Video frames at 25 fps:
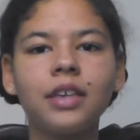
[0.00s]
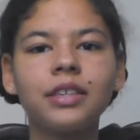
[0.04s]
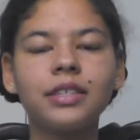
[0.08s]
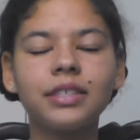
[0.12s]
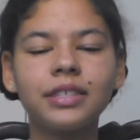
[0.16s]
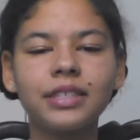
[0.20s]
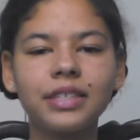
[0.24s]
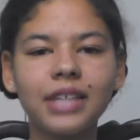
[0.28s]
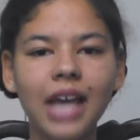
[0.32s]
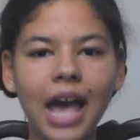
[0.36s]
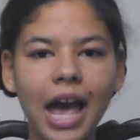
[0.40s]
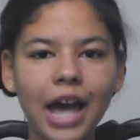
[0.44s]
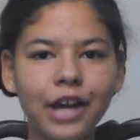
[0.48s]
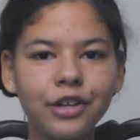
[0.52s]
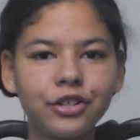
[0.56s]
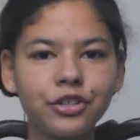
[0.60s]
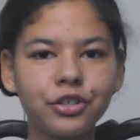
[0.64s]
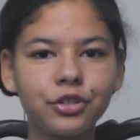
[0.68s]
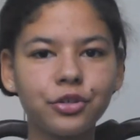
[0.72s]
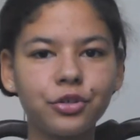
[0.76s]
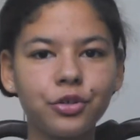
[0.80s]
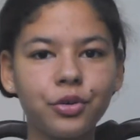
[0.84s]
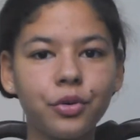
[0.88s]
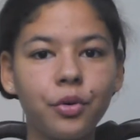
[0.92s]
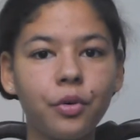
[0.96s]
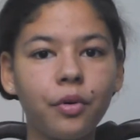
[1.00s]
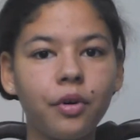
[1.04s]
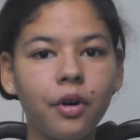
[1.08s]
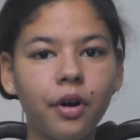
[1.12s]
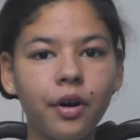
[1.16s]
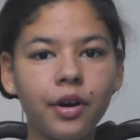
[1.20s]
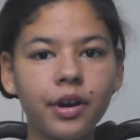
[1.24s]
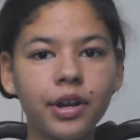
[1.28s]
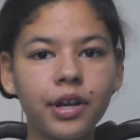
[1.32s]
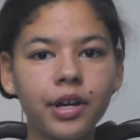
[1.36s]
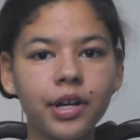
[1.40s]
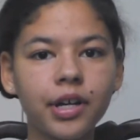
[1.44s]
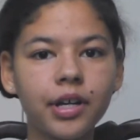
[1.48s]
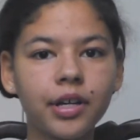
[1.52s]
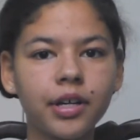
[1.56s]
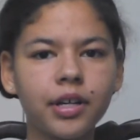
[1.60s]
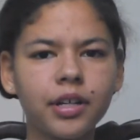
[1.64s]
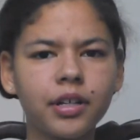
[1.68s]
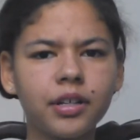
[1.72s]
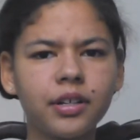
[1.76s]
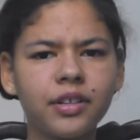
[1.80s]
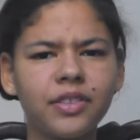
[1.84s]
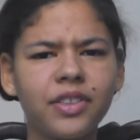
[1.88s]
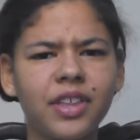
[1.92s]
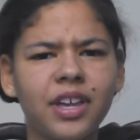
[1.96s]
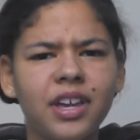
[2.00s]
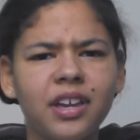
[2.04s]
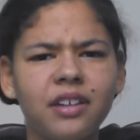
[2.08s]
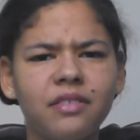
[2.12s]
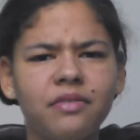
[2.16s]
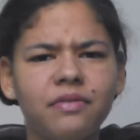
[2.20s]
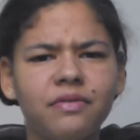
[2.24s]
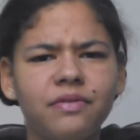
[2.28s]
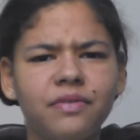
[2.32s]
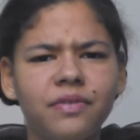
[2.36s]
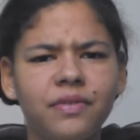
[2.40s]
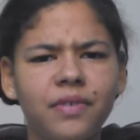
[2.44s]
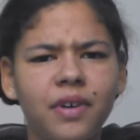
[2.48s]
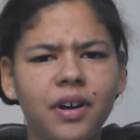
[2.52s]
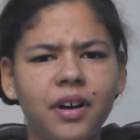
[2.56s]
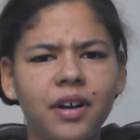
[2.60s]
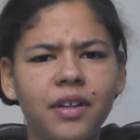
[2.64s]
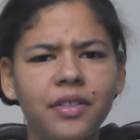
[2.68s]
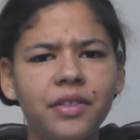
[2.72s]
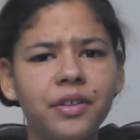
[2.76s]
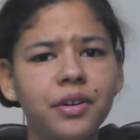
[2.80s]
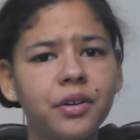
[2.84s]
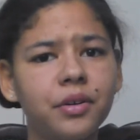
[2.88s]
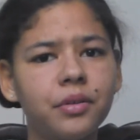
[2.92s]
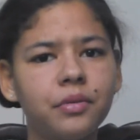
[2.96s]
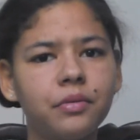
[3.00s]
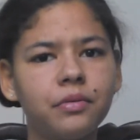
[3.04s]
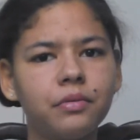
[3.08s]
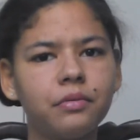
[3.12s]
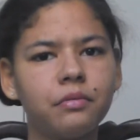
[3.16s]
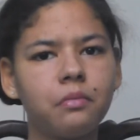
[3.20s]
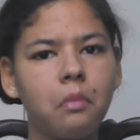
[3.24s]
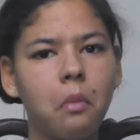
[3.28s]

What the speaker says: scandal on their father.